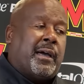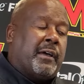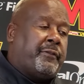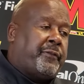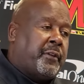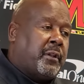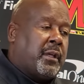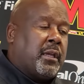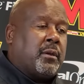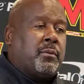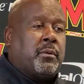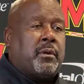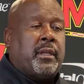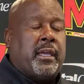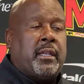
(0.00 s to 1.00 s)
I feel like
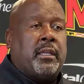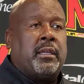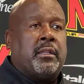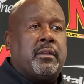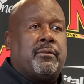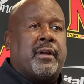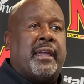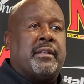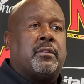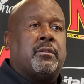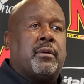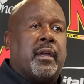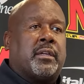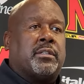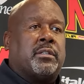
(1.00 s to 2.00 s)
we're heading in the right
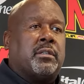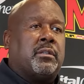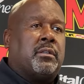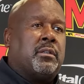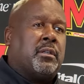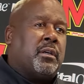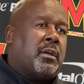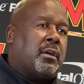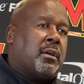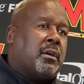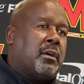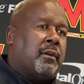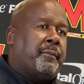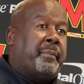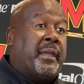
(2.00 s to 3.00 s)
direction
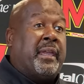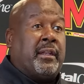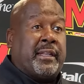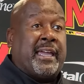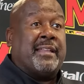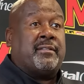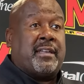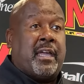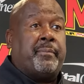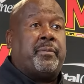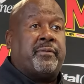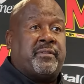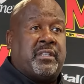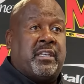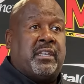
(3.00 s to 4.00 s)
of being that type
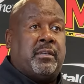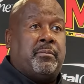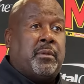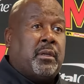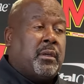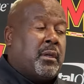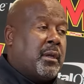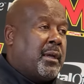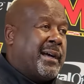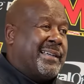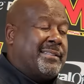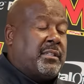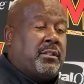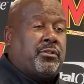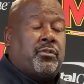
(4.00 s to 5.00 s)
of team. I
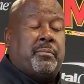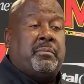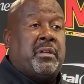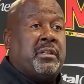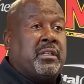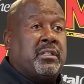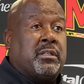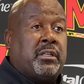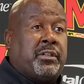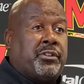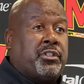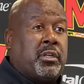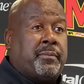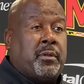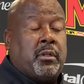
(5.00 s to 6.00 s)
see tremendous
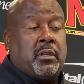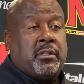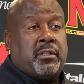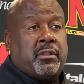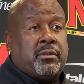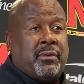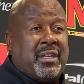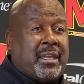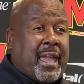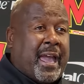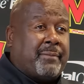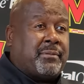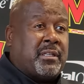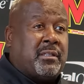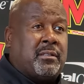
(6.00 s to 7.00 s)
leadership. You look at the three
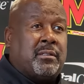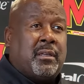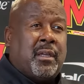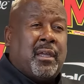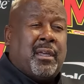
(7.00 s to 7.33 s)
captains.